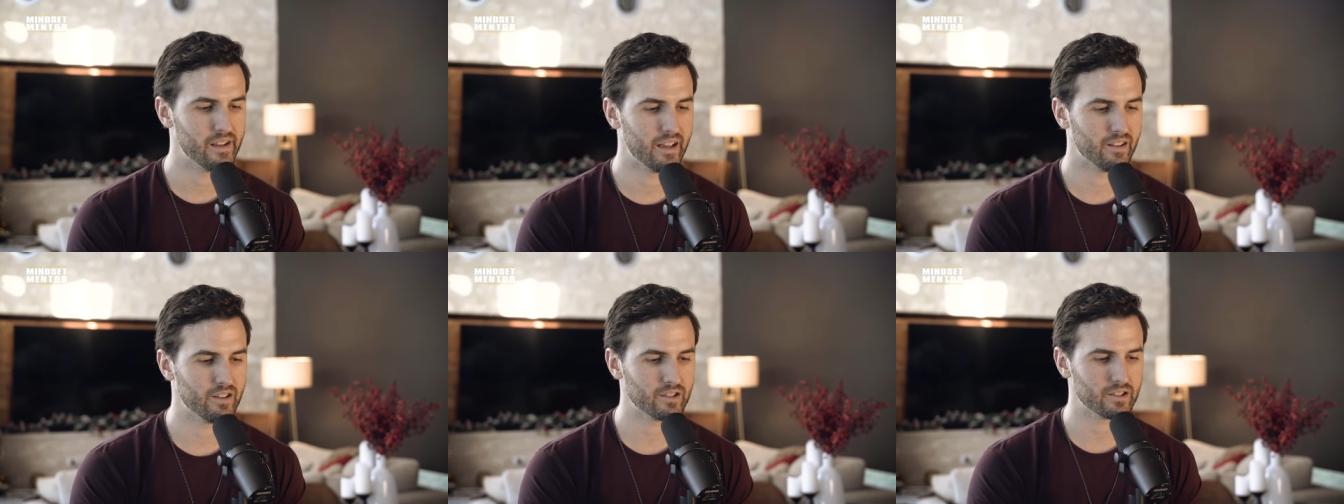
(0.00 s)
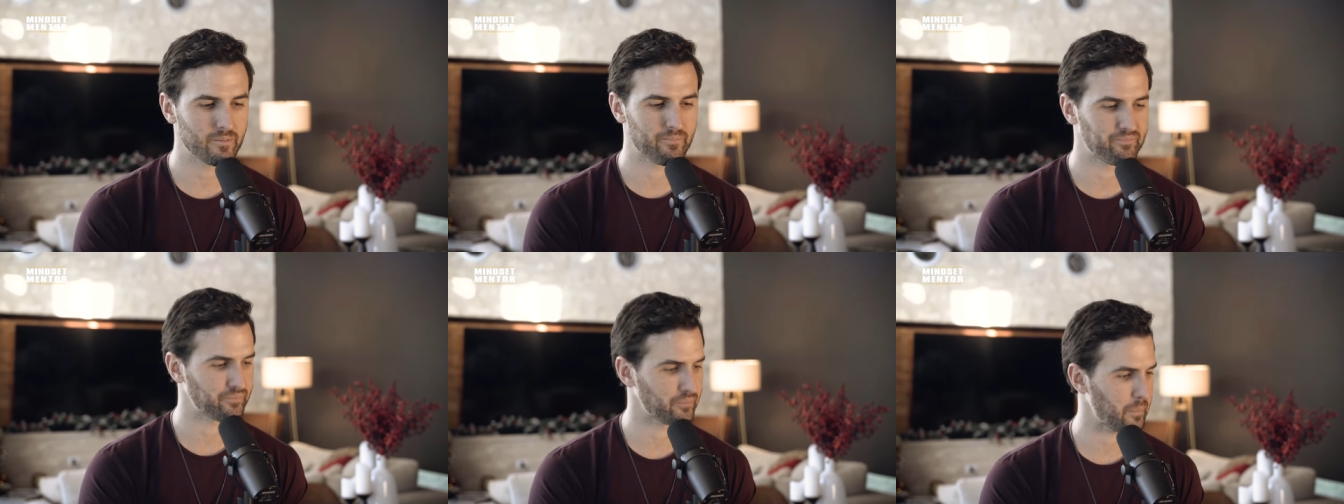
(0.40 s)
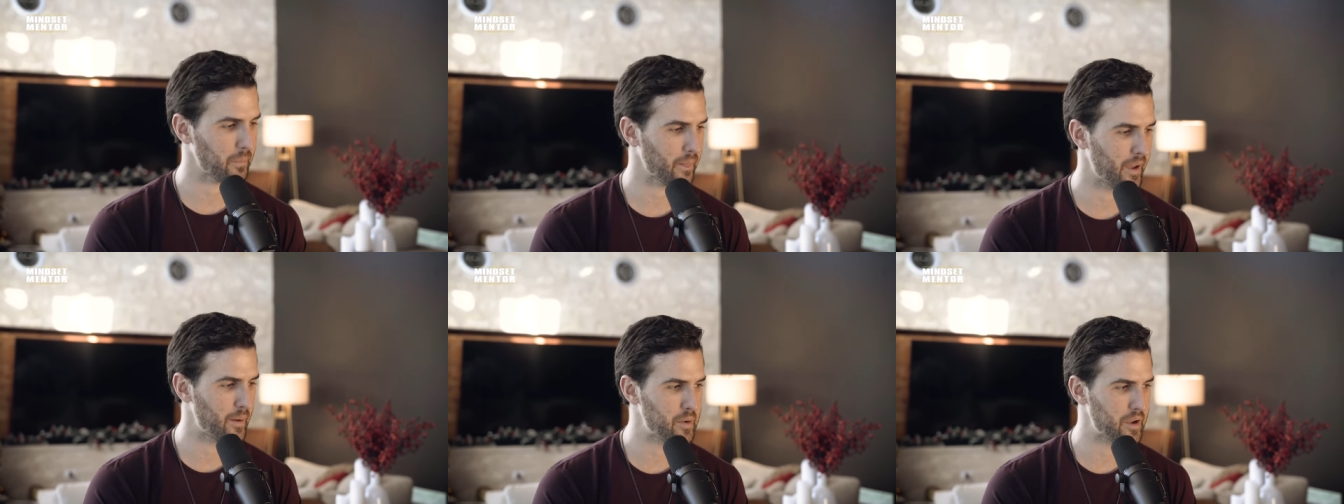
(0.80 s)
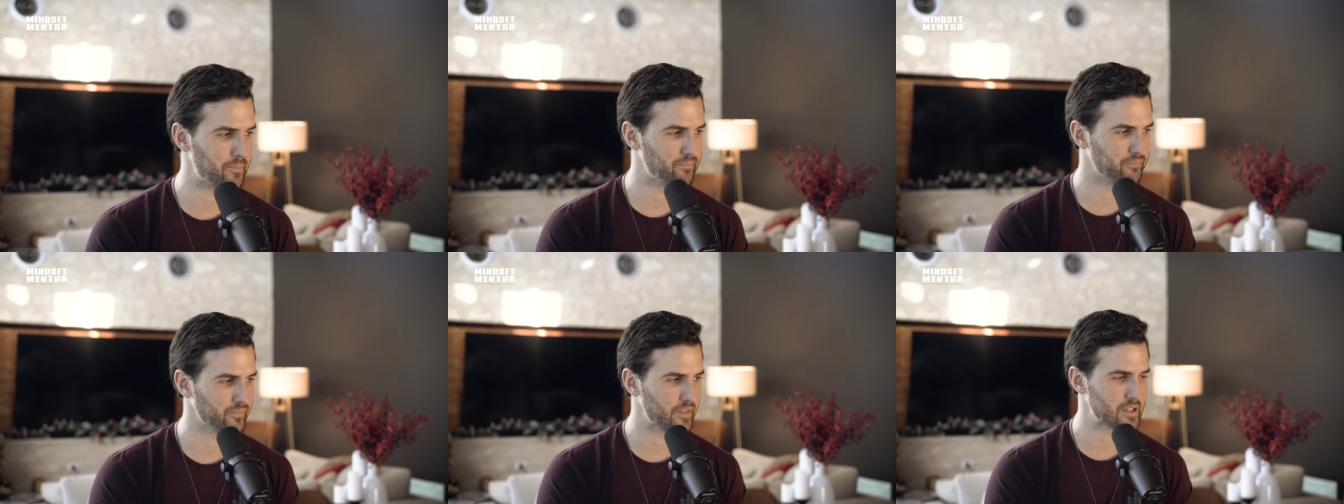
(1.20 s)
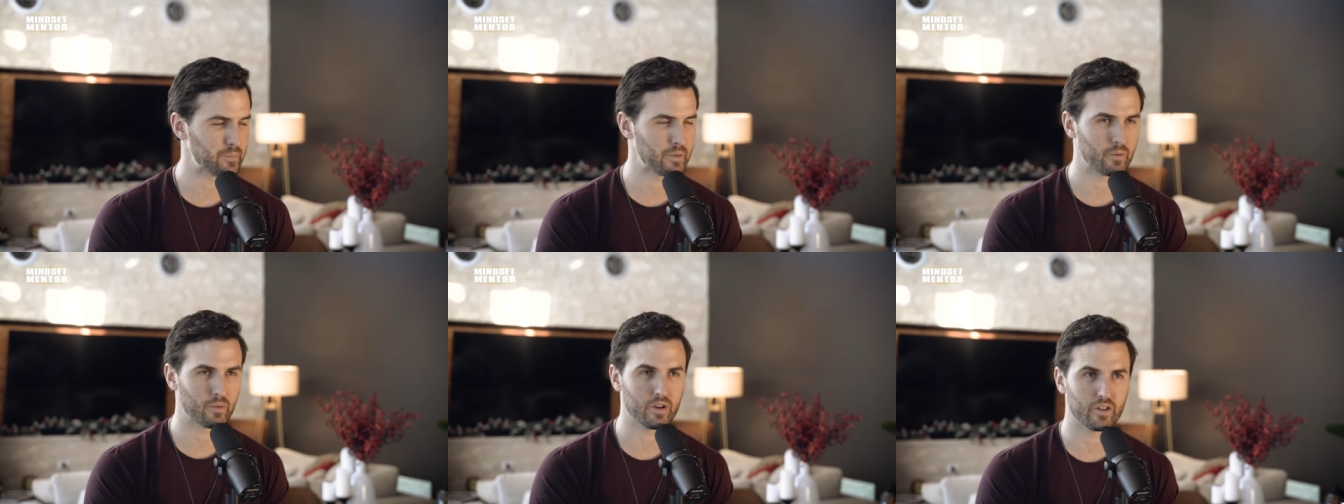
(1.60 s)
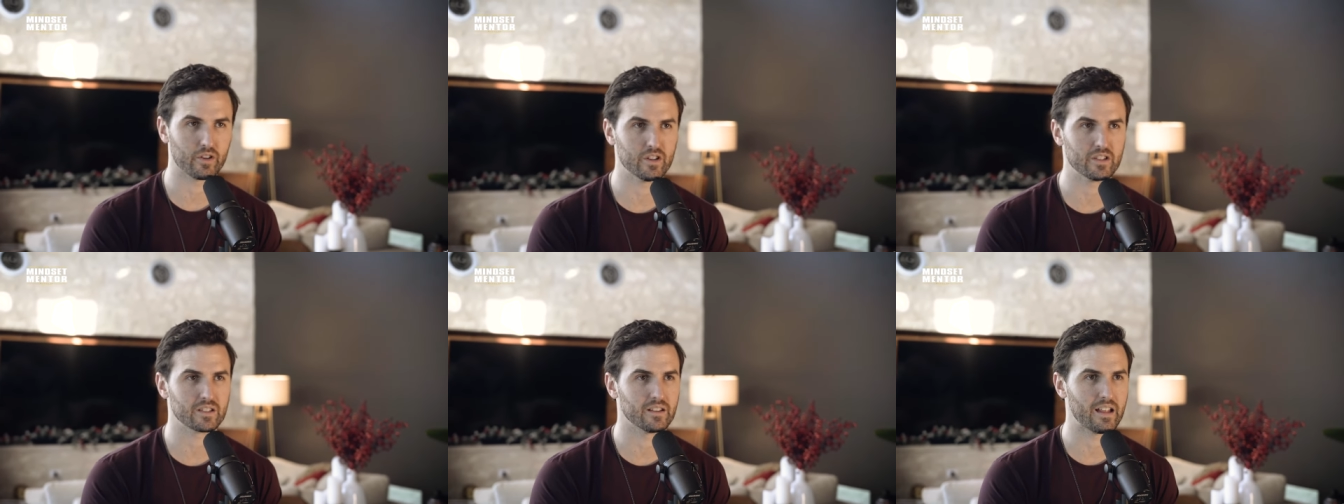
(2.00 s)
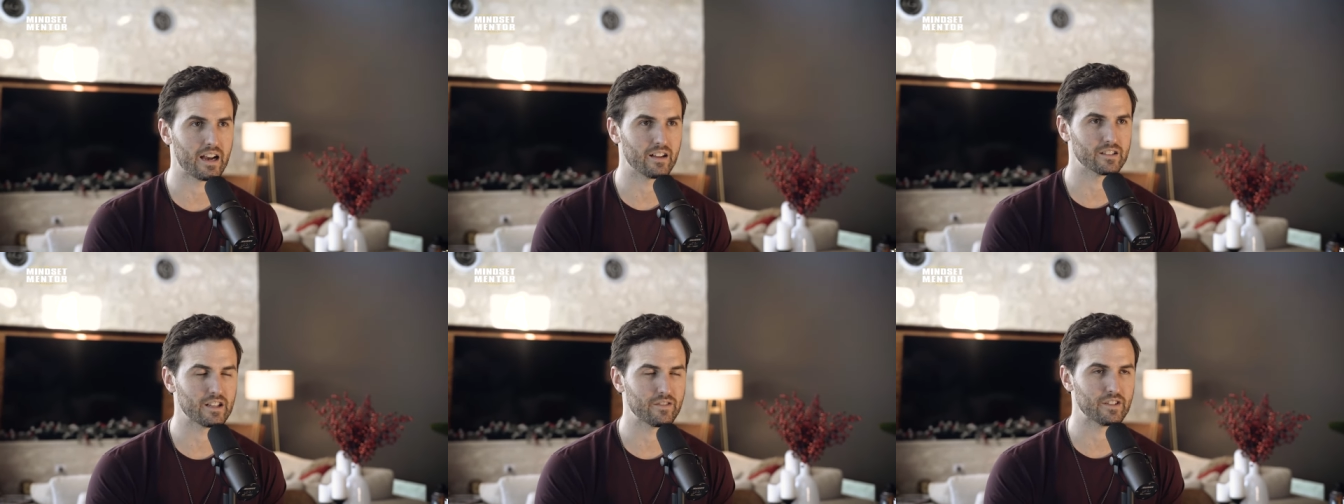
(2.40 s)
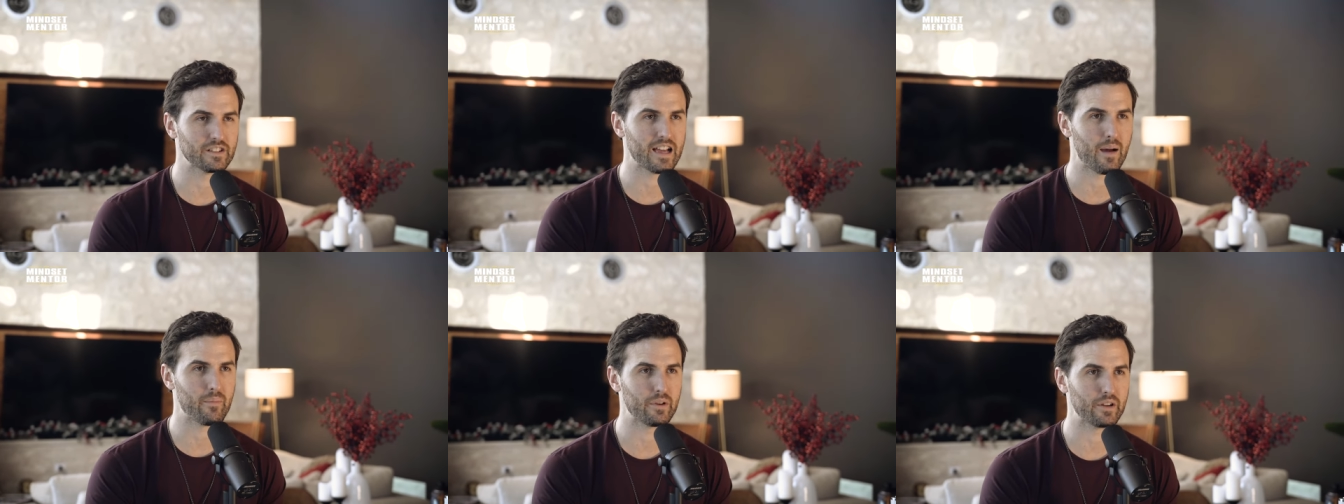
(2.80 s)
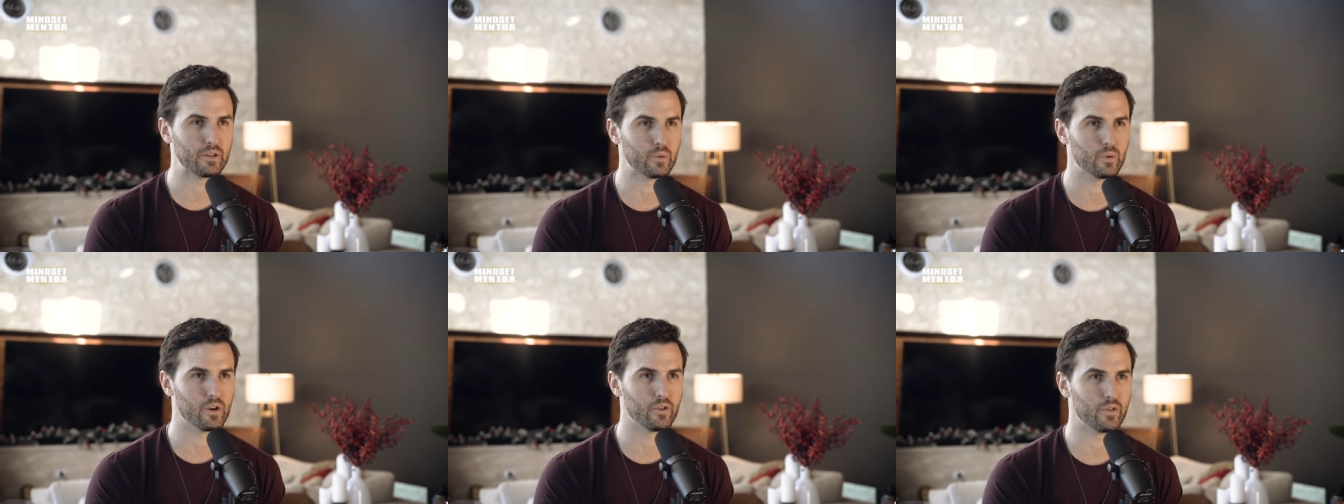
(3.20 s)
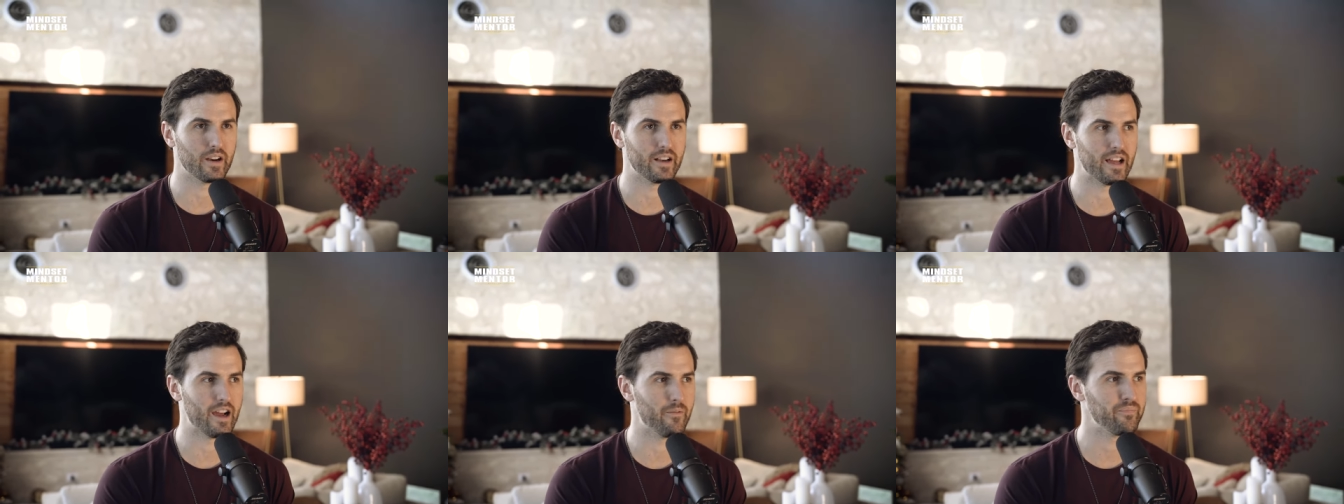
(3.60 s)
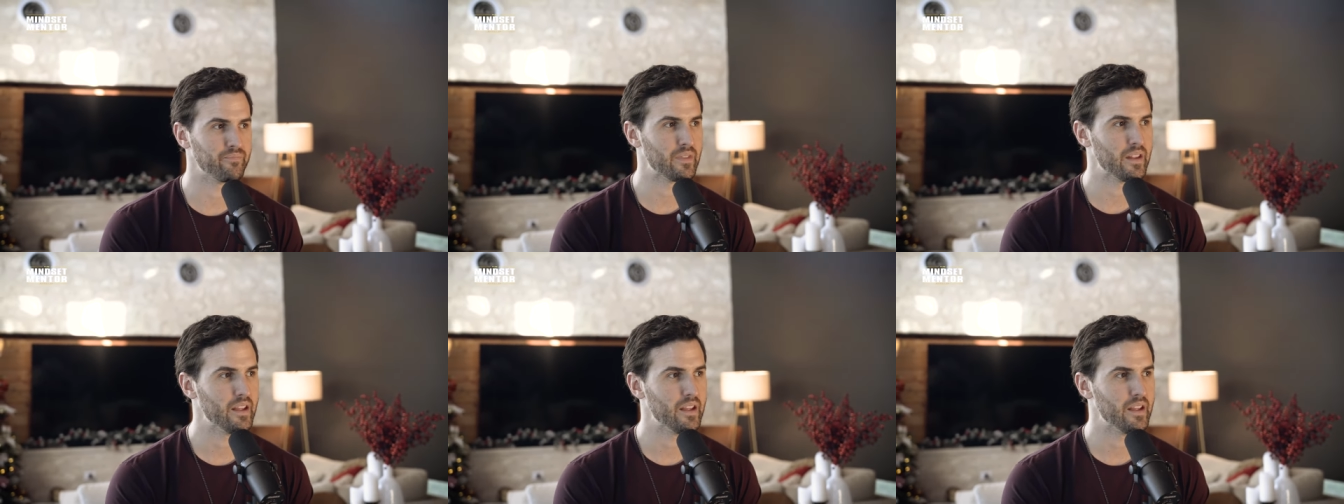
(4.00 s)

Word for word: And there's, I mean, let's be real, there is a lot of stuff that's happening in the world right now.